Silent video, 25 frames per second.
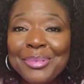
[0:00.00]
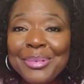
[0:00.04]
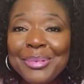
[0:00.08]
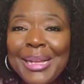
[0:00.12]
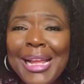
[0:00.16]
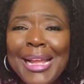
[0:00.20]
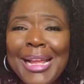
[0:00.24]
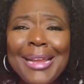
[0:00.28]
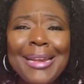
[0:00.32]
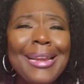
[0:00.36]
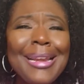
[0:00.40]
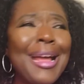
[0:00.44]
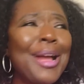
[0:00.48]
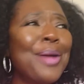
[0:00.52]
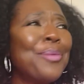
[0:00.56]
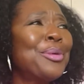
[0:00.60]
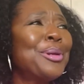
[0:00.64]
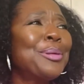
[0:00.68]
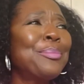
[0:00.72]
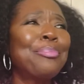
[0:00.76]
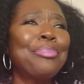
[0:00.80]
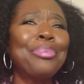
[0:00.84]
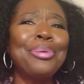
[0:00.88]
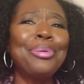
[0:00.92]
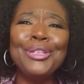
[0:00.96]
And I
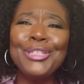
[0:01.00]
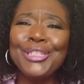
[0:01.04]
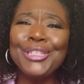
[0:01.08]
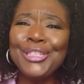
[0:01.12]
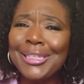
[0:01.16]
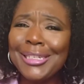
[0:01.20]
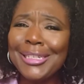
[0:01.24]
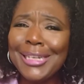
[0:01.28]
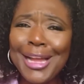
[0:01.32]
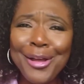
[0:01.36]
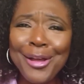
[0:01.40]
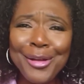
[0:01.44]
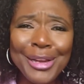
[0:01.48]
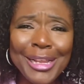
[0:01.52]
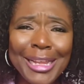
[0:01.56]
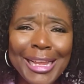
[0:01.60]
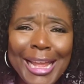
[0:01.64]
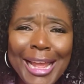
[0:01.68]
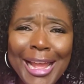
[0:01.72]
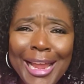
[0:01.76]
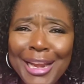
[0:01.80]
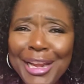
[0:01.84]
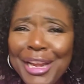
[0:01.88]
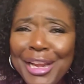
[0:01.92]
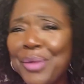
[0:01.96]
would push it down
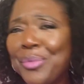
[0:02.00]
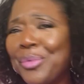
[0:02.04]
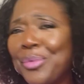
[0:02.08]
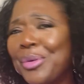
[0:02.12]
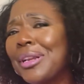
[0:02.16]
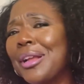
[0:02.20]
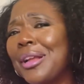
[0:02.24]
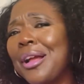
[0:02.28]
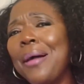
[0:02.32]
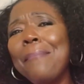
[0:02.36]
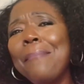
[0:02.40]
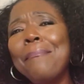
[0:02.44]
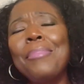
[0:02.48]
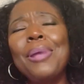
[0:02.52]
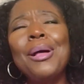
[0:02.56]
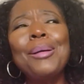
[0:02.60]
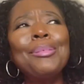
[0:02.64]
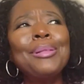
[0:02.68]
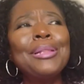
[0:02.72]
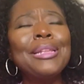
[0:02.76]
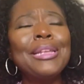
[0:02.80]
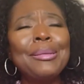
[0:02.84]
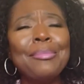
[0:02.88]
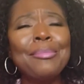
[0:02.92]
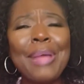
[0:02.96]
again and it would come
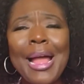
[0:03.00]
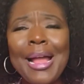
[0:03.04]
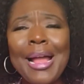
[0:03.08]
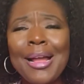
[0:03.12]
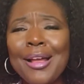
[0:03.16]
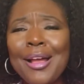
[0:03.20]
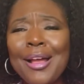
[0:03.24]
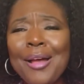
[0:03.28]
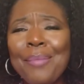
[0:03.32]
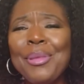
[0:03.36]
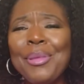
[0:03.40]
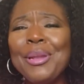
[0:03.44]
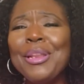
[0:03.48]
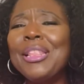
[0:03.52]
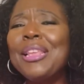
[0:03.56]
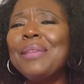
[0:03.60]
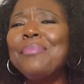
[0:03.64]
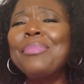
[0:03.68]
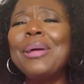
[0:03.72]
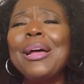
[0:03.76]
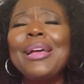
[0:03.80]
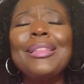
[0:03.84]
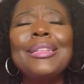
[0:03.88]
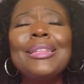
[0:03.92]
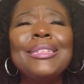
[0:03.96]
bubbling back up. And then
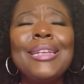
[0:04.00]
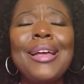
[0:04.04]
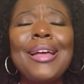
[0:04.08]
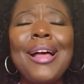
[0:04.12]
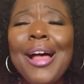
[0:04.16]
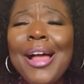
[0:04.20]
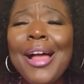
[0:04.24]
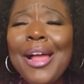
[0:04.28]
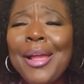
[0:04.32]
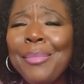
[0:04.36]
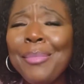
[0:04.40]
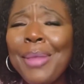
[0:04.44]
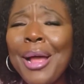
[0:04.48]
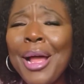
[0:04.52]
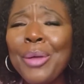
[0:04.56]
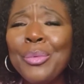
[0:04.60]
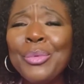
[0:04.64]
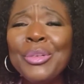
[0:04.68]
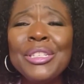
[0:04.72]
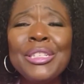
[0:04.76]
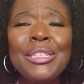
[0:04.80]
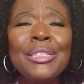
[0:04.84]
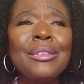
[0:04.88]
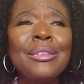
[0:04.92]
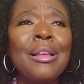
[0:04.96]
by the time I
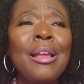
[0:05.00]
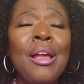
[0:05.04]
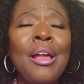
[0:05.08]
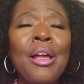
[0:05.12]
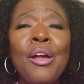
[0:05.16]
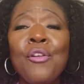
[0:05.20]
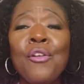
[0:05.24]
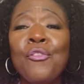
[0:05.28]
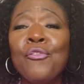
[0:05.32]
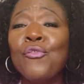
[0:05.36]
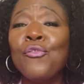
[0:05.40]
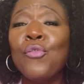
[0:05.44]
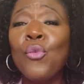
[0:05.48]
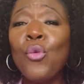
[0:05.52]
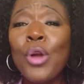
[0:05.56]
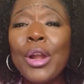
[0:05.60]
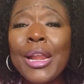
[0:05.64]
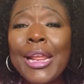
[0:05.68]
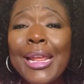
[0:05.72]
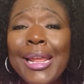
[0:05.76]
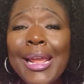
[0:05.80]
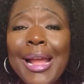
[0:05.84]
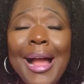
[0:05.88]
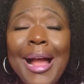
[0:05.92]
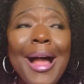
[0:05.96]
was
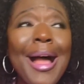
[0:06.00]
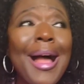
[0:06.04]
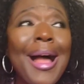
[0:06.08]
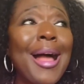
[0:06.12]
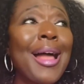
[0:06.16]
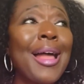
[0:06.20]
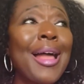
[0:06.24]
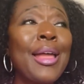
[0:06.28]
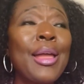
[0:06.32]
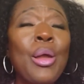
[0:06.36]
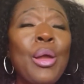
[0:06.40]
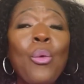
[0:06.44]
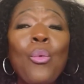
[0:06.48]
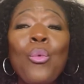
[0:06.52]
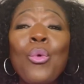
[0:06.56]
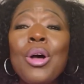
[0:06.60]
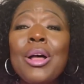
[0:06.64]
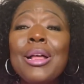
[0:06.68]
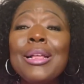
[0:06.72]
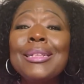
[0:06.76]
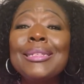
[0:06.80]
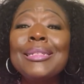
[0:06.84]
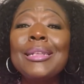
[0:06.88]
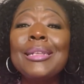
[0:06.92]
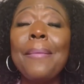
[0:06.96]
40, I
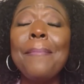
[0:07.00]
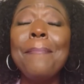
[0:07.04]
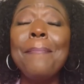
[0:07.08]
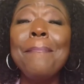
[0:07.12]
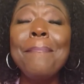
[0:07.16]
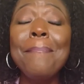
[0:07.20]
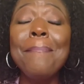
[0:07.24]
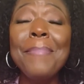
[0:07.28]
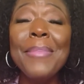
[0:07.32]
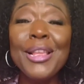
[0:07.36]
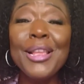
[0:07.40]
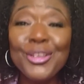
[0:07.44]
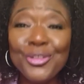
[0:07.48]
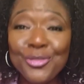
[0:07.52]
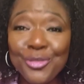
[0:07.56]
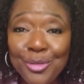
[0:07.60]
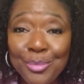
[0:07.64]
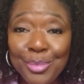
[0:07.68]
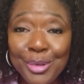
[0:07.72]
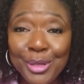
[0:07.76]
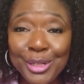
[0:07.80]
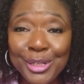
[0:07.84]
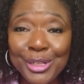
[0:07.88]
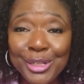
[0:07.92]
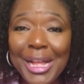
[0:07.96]
was
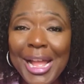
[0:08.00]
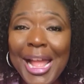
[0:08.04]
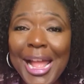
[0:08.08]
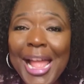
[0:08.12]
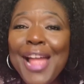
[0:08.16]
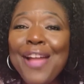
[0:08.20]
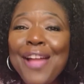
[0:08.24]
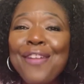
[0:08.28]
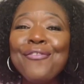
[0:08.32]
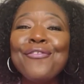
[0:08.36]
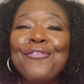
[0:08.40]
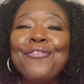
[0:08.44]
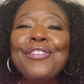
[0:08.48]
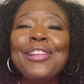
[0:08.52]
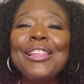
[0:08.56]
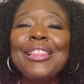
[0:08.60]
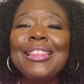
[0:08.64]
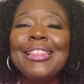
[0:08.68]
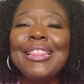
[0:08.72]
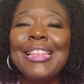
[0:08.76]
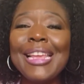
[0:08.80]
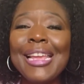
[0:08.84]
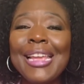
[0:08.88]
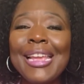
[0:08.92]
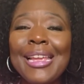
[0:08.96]
miserable.
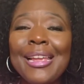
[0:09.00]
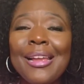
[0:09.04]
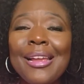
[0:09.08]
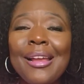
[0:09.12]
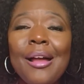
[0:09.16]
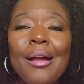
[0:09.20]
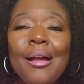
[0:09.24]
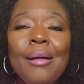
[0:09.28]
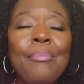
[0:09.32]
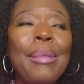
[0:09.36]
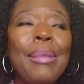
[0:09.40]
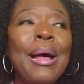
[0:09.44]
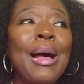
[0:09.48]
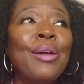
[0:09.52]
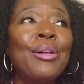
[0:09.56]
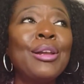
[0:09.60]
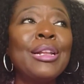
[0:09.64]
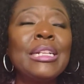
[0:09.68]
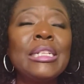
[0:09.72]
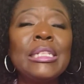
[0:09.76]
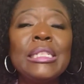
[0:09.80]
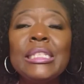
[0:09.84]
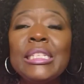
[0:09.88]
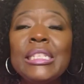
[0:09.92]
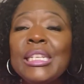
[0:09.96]
Everything about
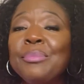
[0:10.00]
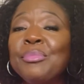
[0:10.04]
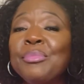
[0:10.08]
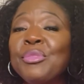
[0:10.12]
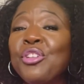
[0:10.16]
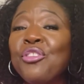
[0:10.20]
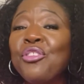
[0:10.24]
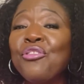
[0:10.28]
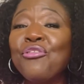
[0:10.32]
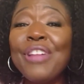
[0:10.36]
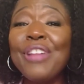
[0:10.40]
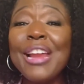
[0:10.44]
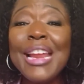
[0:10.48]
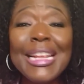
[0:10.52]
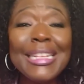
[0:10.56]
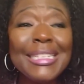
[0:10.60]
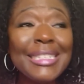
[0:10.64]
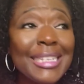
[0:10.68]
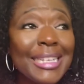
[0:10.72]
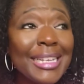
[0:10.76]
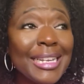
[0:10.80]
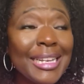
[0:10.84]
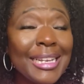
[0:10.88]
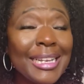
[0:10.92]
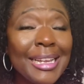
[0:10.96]
it seemed
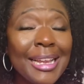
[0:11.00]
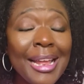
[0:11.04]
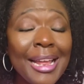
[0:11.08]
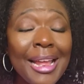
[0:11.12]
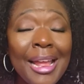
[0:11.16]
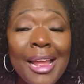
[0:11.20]
crazy.